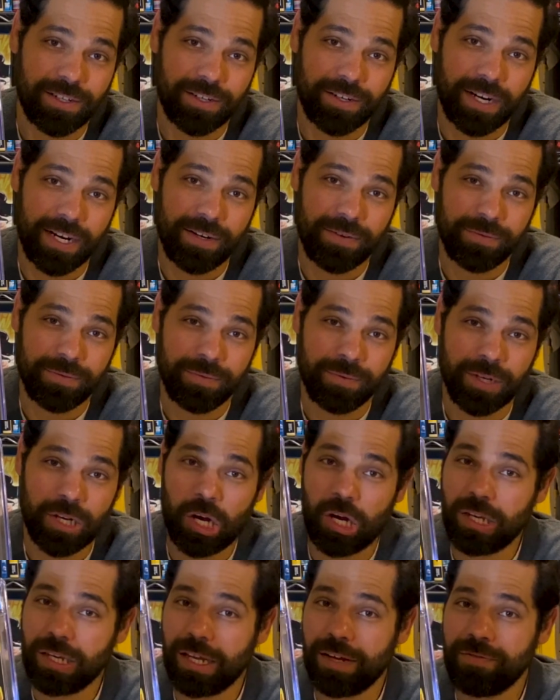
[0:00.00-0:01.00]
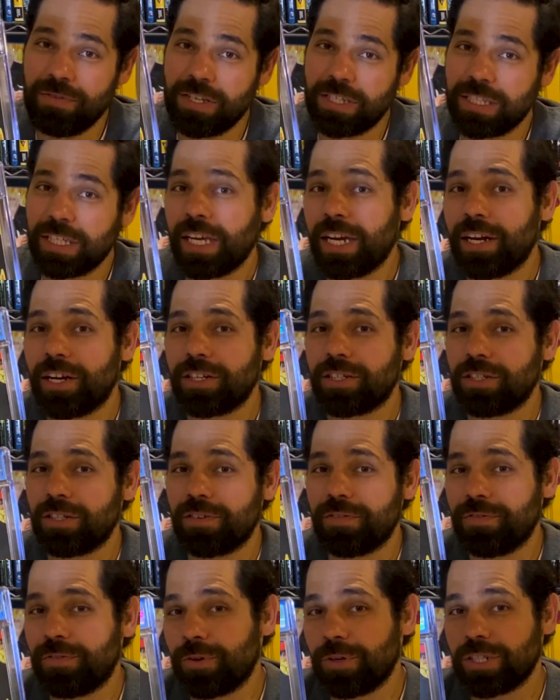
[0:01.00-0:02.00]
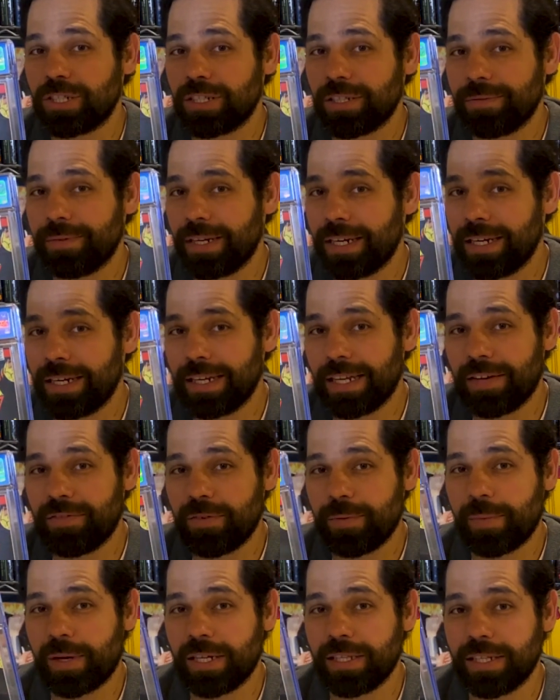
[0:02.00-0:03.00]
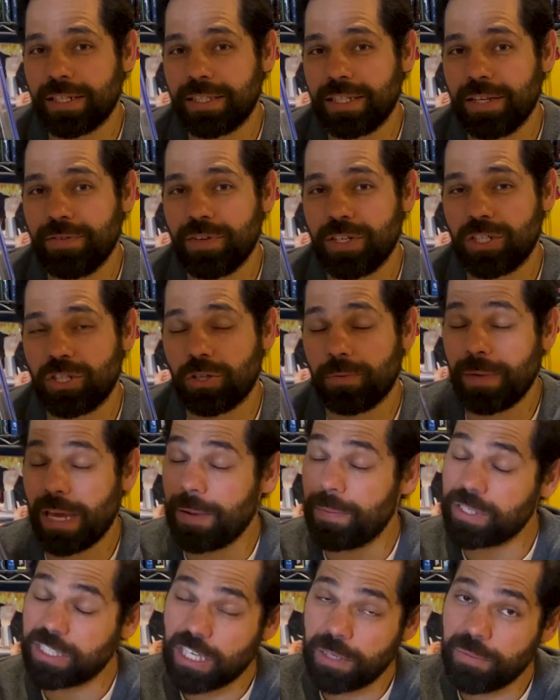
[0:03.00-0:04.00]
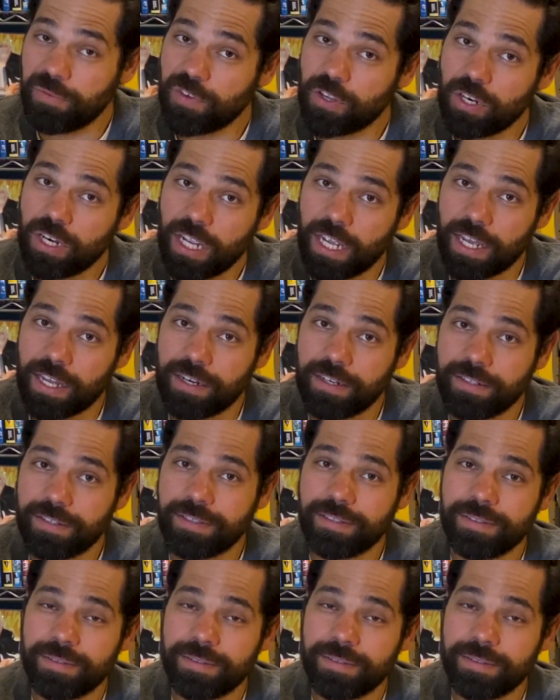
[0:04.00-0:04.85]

All right, we all love this character. Unfortunately, we didn't love him on the TV show. Maybe some of you did.